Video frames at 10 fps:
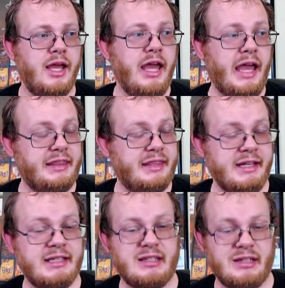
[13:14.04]
And that
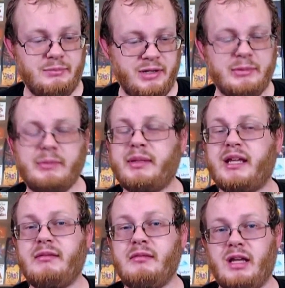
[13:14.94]
is
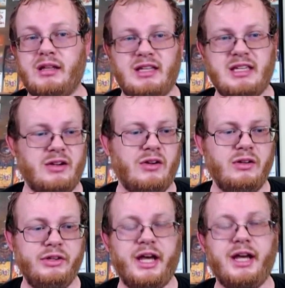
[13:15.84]
probably his
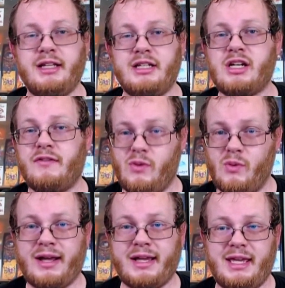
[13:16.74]
whole knowledge of
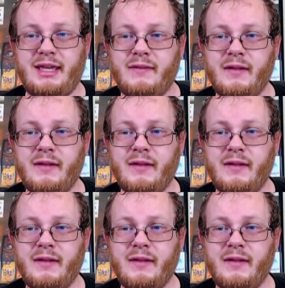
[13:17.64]
Hawaii.